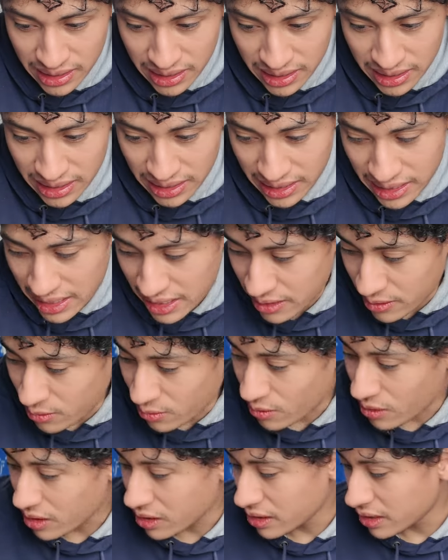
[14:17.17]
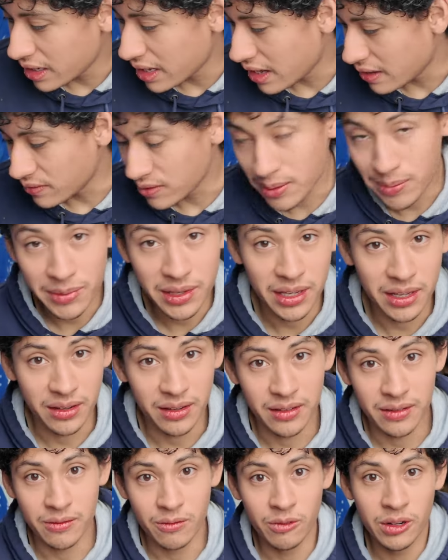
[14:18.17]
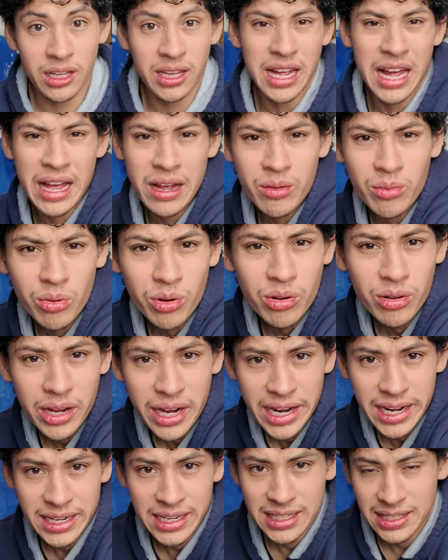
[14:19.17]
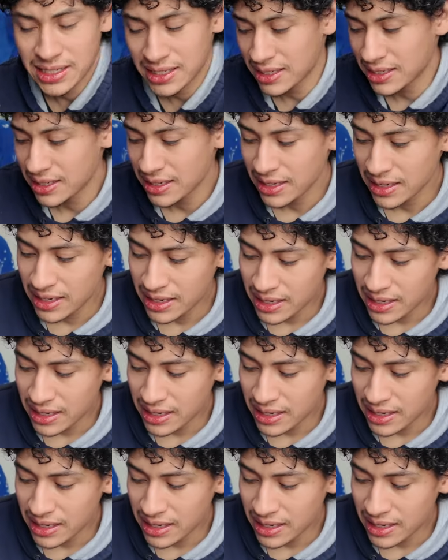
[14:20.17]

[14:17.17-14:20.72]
and I kind of want to have something reliable, and it's,